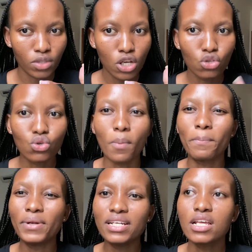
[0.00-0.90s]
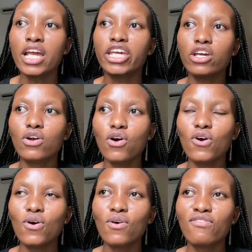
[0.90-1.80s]
So please,
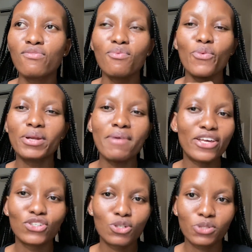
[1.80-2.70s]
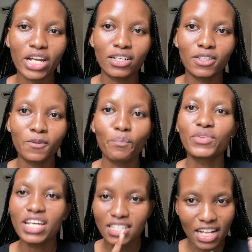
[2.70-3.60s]
Nigo, with my YouTube channel,
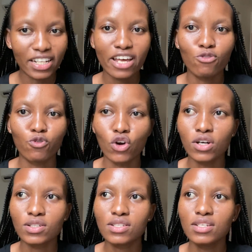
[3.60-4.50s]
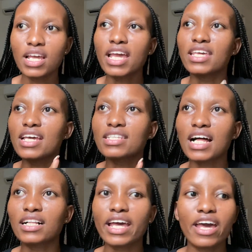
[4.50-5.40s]
yes, I'll have vlogs, yes,
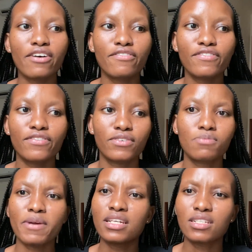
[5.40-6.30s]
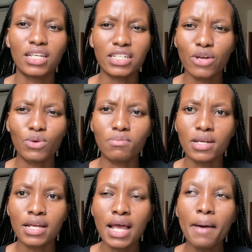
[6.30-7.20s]
I'll have spend the day with
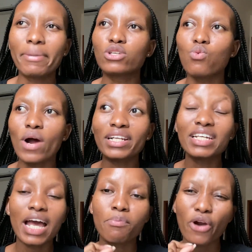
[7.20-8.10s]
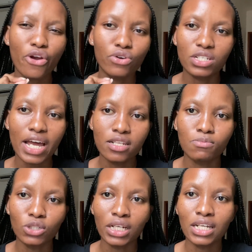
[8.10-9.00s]
me, but one thing I prioritize
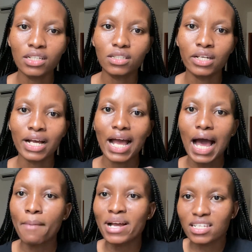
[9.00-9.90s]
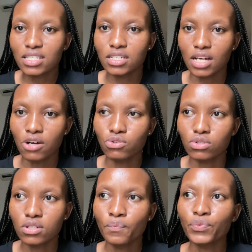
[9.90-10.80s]
more than anything are my sit
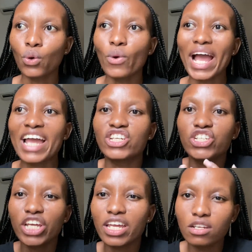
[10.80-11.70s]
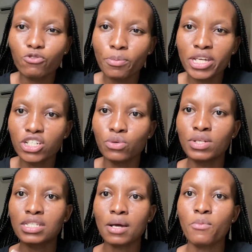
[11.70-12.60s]
downs where I share information
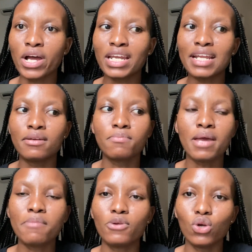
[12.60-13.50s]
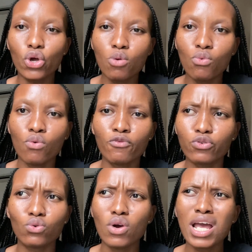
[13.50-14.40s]
with someone, and maybe loyo
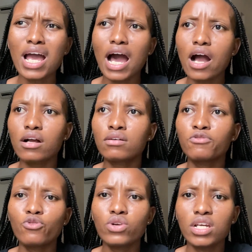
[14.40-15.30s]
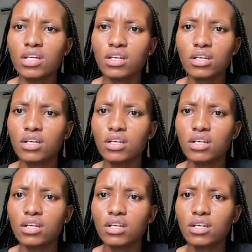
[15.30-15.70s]
mumfu angfuni